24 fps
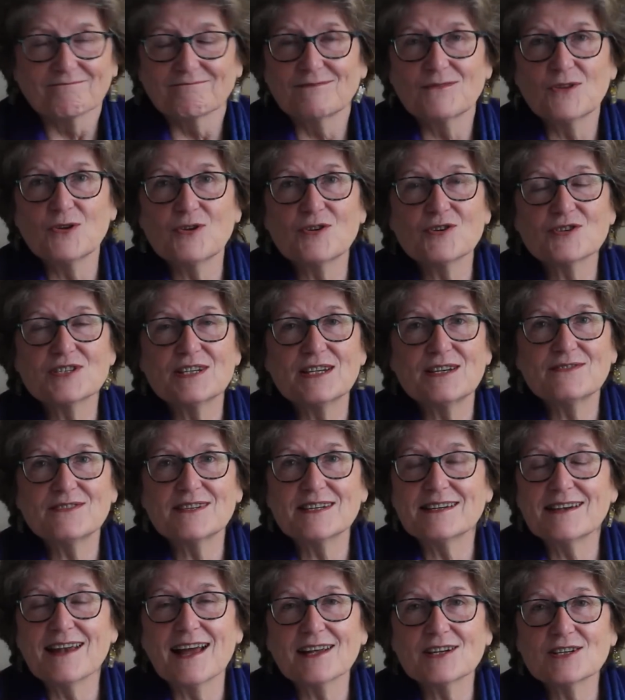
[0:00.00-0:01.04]
New Year's Eve
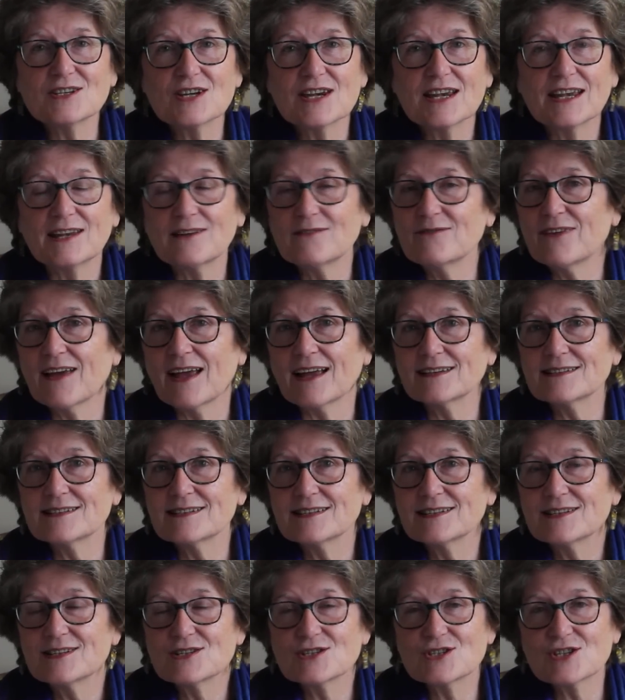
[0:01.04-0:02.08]
did not, in
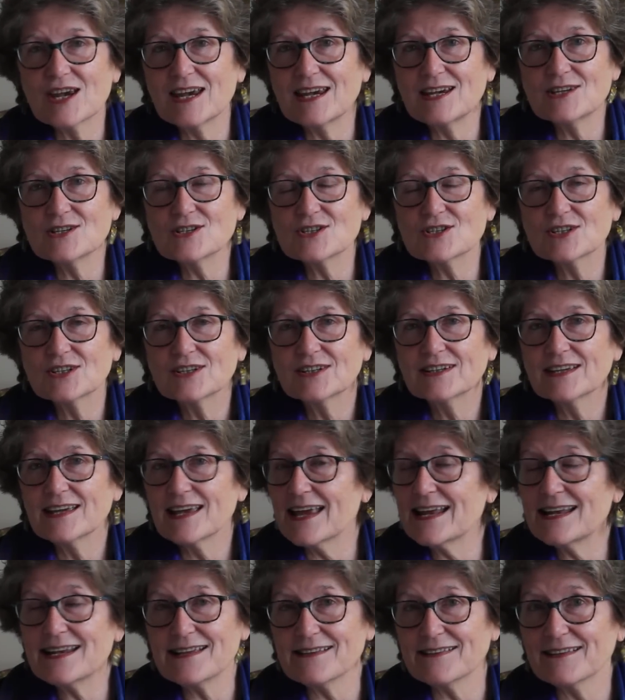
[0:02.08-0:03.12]
fact, change
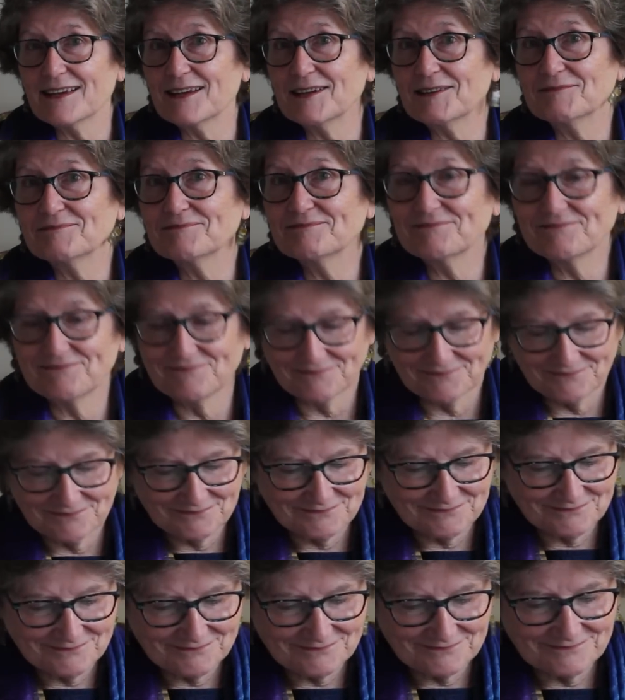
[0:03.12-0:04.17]
anything.
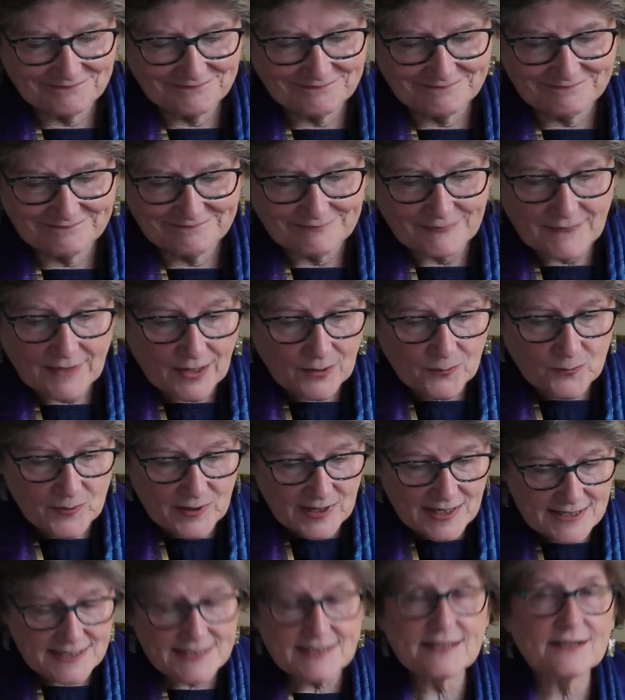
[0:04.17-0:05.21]

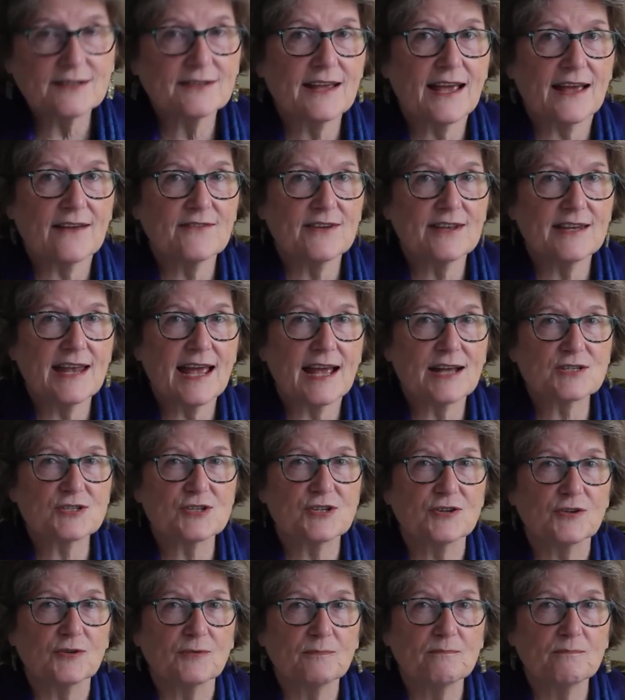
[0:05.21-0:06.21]
We still have a national